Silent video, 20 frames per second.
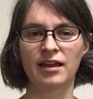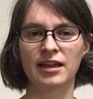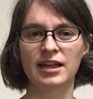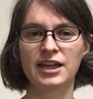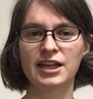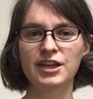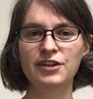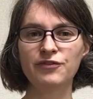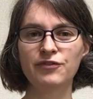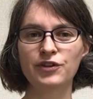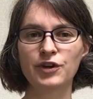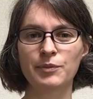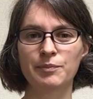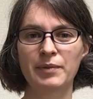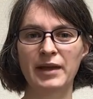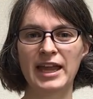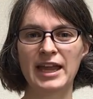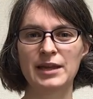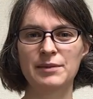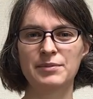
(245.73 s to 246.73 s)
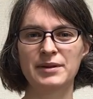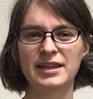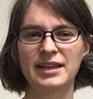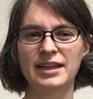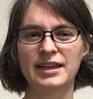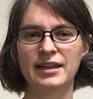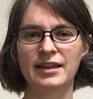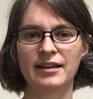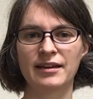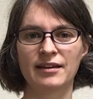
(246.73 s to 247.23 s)
If your
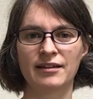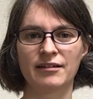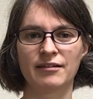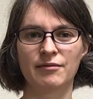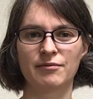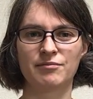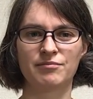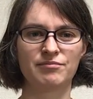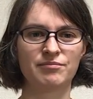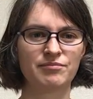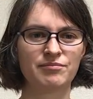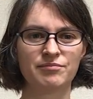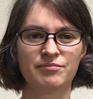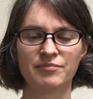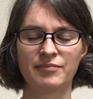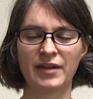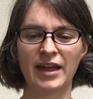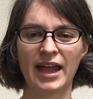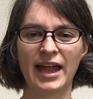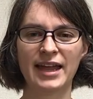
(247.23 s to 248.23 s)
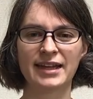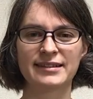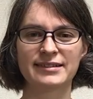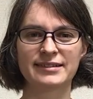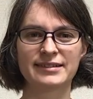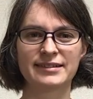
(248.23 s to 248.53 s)
baby has